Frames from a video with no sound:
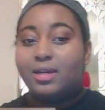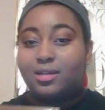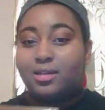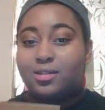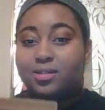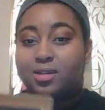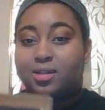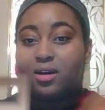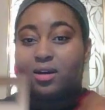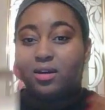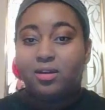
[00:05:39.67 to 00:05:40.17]
And
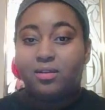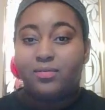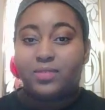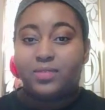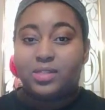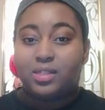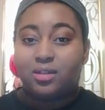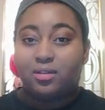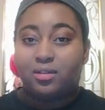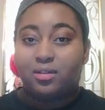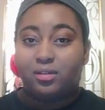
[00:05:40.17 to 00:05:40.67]
sorry if
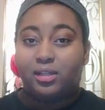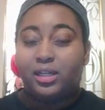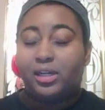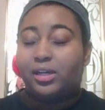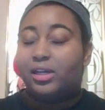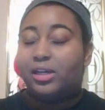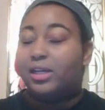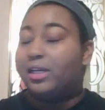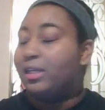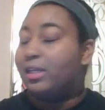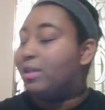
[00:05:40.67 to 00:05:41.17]
it's
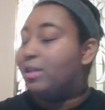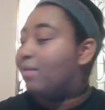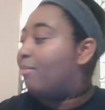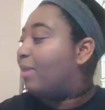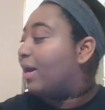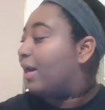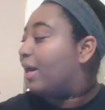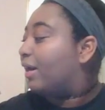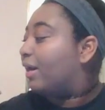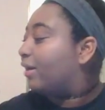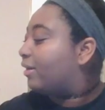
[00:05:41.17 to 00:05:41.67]
glaring in the
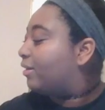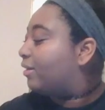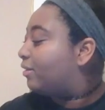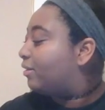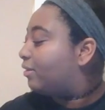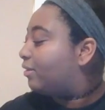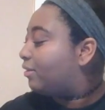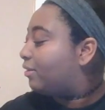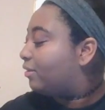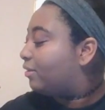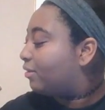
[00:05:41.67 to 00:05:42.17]
back.
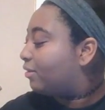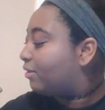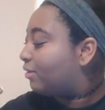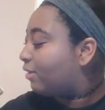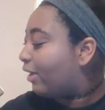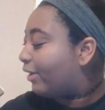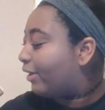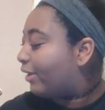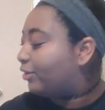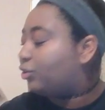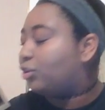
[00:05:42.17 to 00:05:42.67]

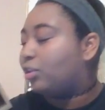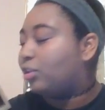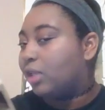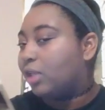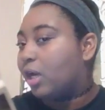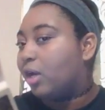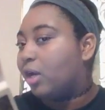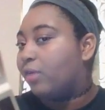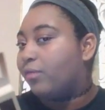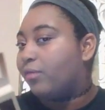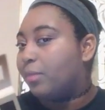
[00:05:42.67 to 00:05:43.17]
I should have
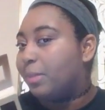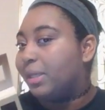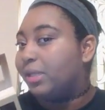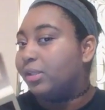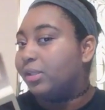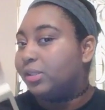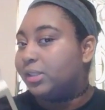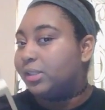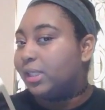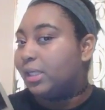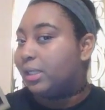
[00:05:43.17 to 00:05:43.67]
thought of a
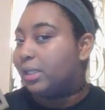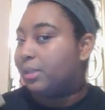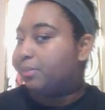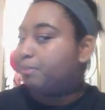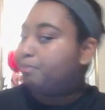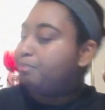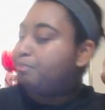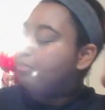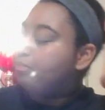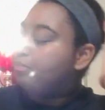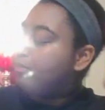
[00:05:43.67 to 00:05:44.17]
better setup.